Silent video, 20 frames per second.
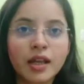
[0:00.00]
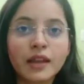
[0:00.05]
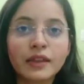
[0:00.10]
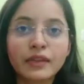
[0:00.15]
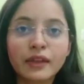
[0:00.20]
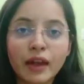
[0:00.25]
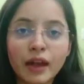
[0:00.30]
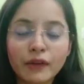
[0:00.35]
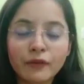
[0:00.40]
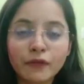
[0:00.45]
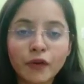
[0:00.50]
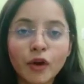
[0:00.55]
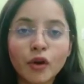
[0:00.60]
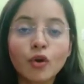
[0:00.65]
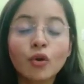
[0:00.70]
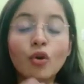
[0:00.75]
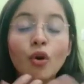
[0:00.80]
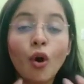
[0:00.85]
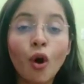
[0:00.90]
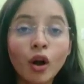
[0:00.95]
Therefore,
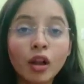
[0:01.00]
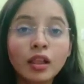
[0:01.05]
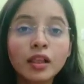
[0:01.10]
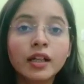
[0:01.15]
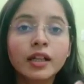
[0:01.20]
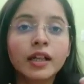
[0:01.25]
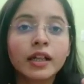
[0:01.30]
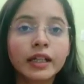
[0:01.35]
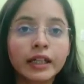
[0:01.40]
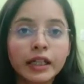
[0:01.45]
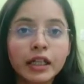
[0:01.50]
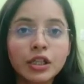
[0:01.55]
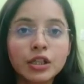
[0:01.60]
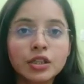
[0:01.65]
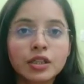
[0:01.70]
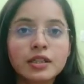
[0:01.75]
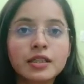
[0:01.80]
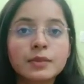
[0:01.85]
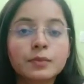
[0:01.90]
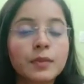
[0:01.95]
all the
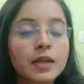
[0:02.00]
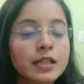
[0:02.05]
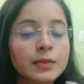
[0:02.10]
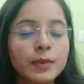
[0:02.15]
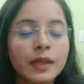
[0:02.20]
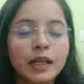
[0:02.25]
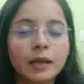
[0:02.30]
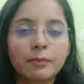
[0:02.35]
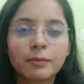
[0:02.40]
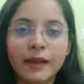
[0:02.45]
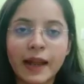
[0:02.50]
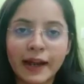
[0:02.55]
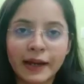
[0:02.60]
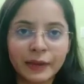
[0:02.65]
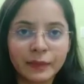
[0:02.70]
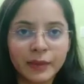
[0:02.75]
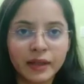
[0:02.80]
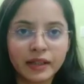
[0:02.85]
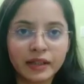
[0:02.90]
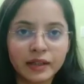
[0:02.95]
conditions must be complied
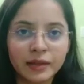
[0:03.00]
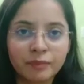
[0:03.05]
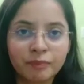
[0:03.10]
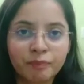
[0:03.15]
with.